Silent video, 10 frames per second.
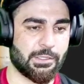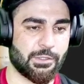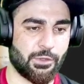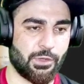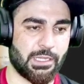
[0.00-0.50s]

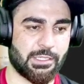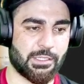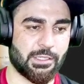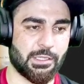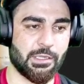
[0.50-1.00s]
So
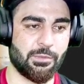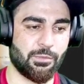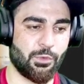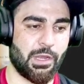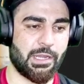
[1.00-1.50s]
let's
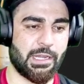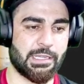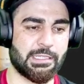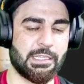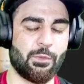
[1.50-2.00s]
move ahead and
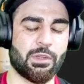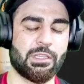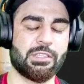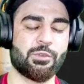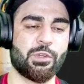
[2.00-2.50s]
see what
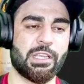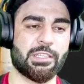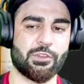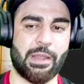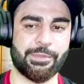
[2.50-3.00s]
these 2D
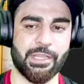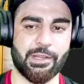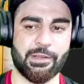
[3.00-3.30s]
histograms are.